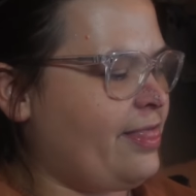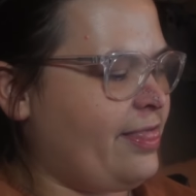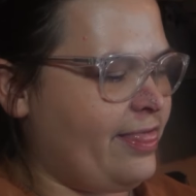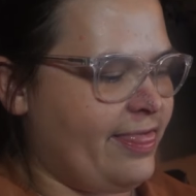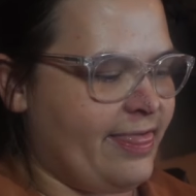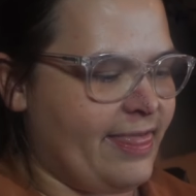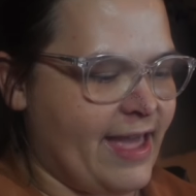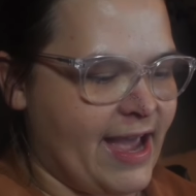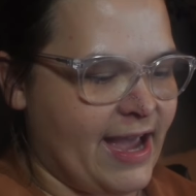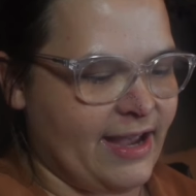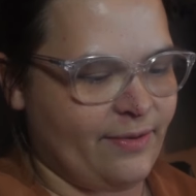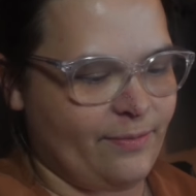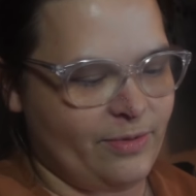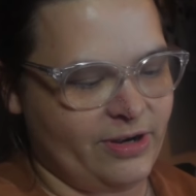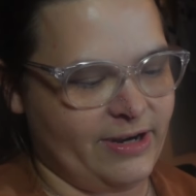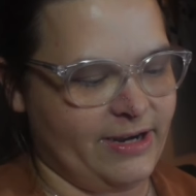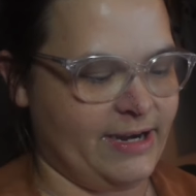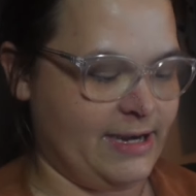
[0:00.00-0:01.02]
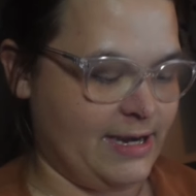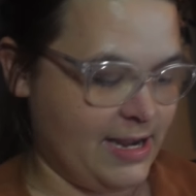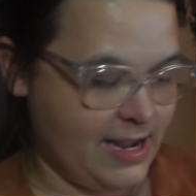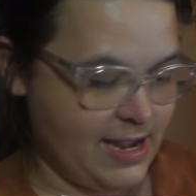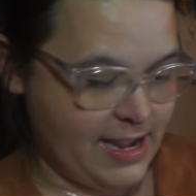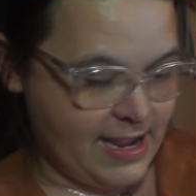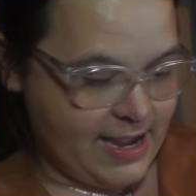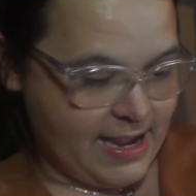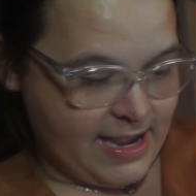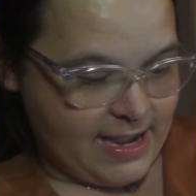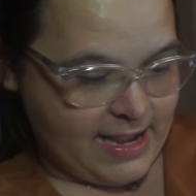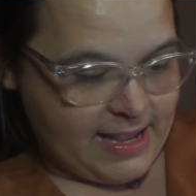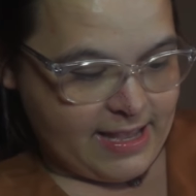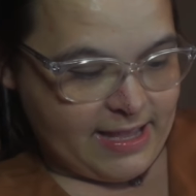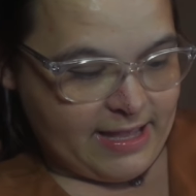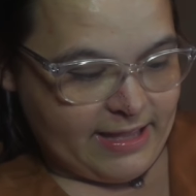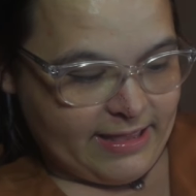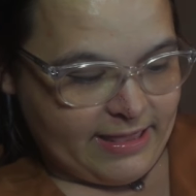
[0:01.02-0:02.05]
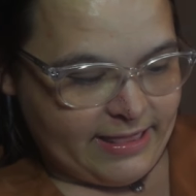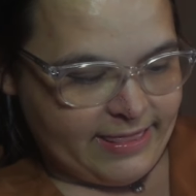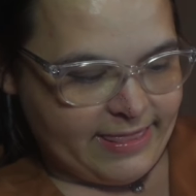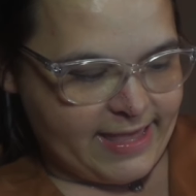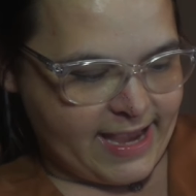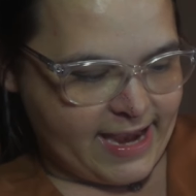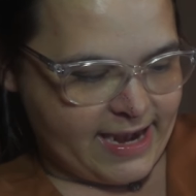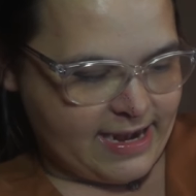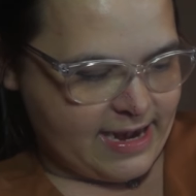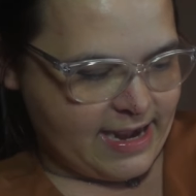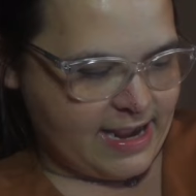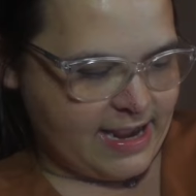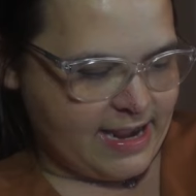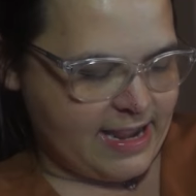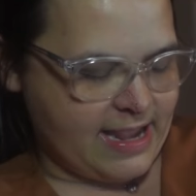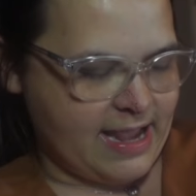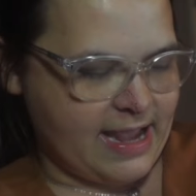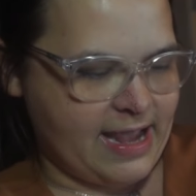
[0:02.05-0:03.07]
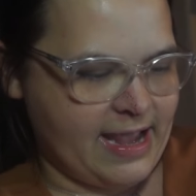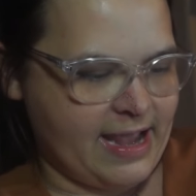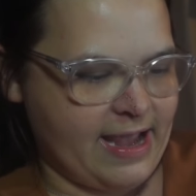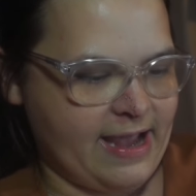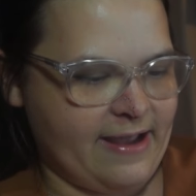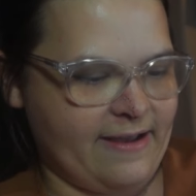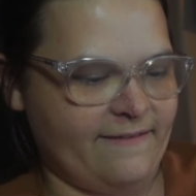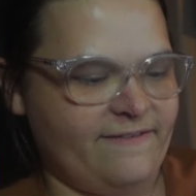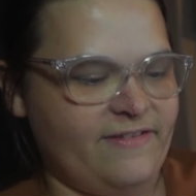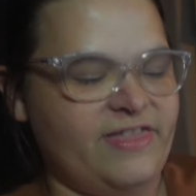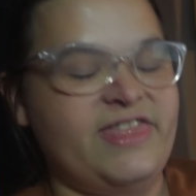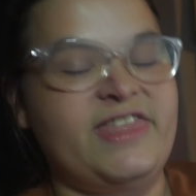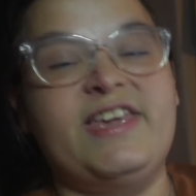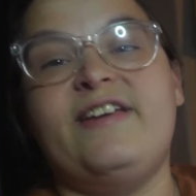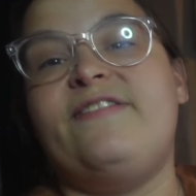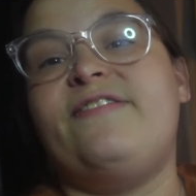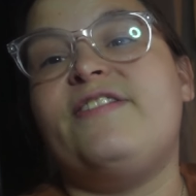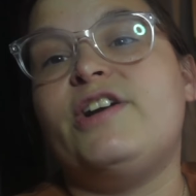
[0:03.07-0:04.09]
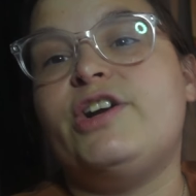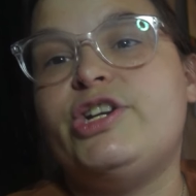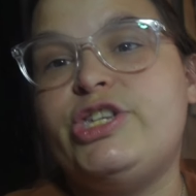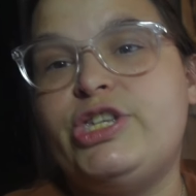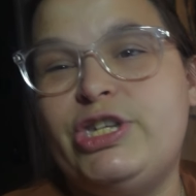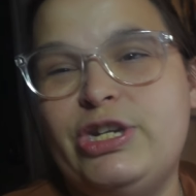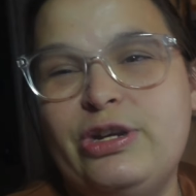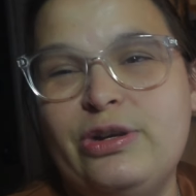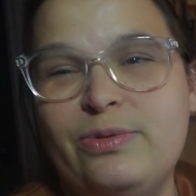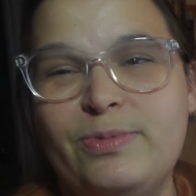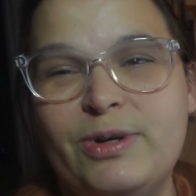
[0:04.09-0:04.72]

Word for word: that one. Then I have the first two